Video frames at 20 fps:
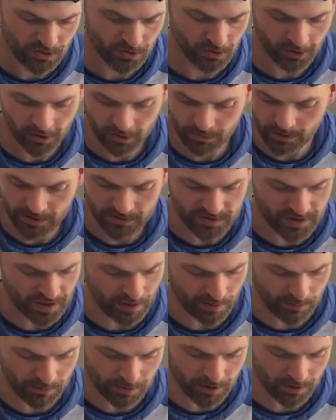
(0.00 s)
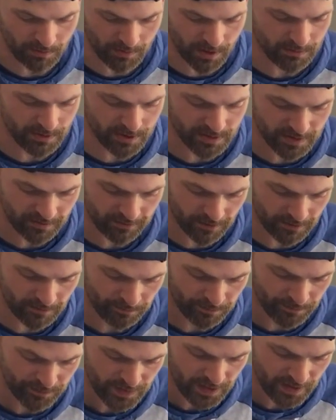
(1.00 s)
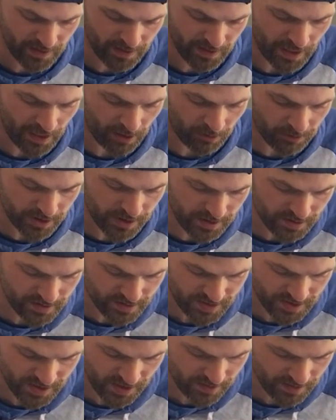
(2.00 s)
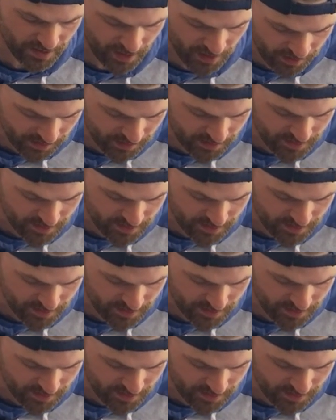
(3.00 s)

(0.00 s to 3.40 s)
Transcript: So it could be the same, but it may be different. Now we need to set the